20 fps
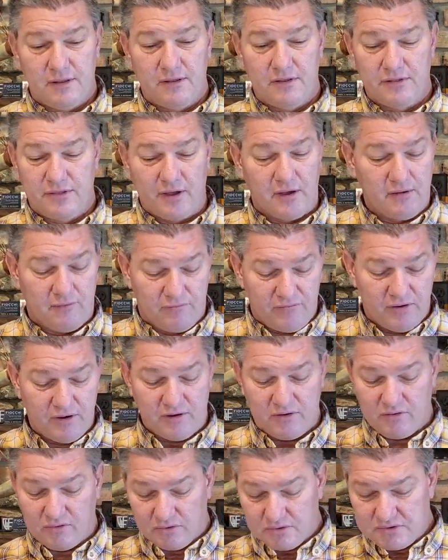the
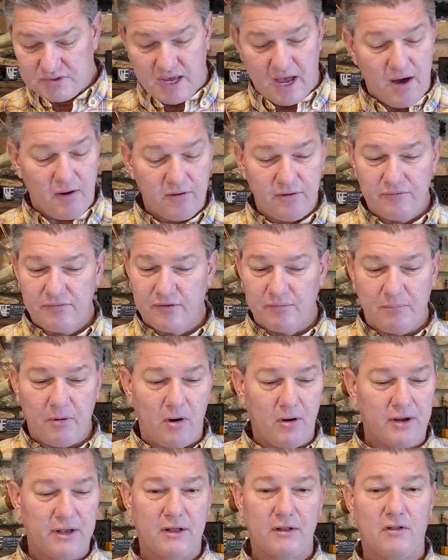vehicle is out of the
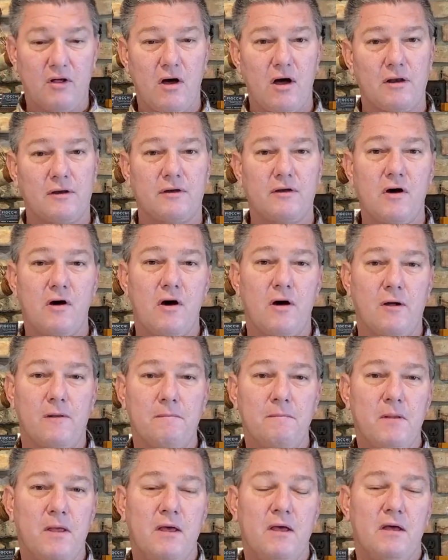parking lot and
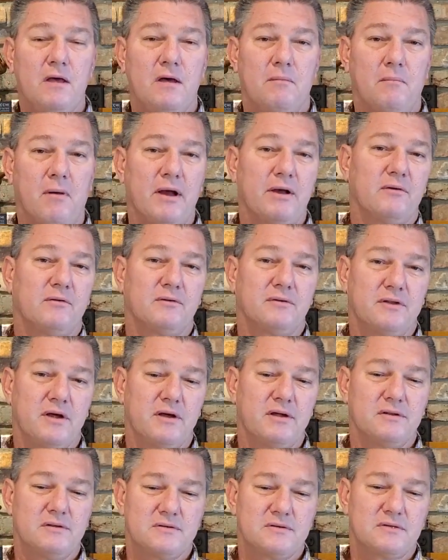gone. Michael
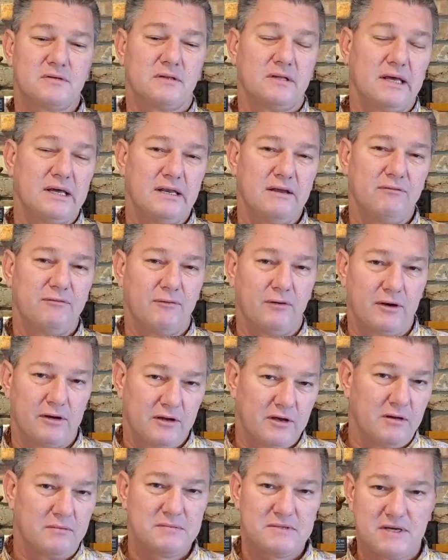Dunn's lady
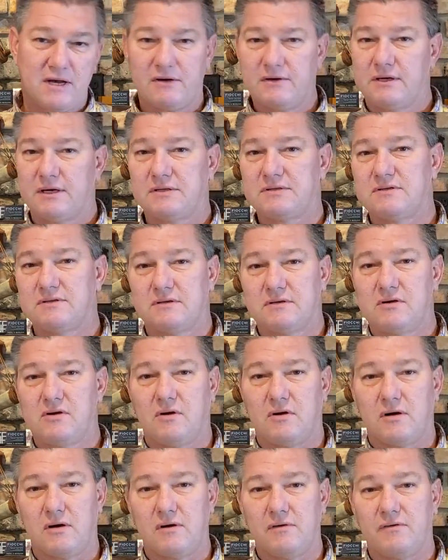friend comes out, gets in the
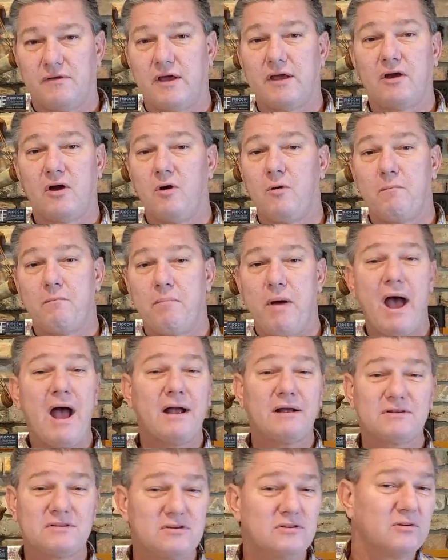car. They go
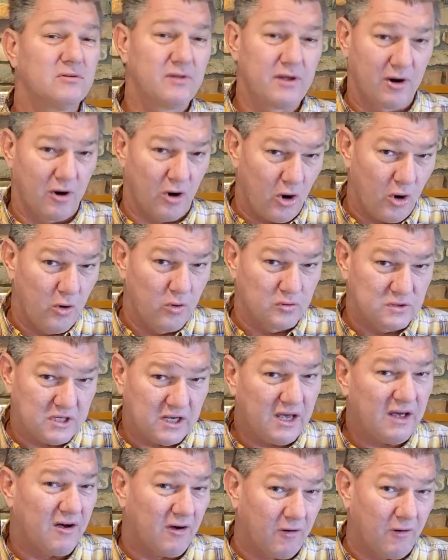back to their
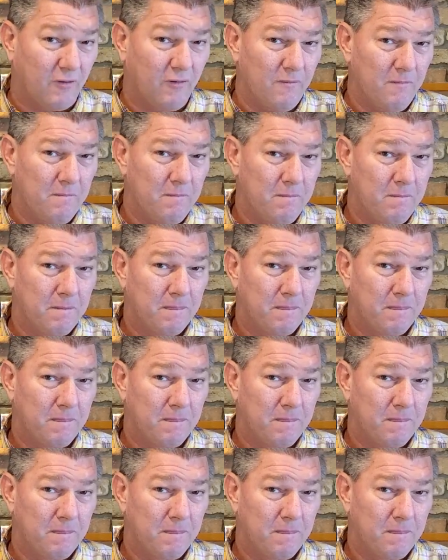hotel,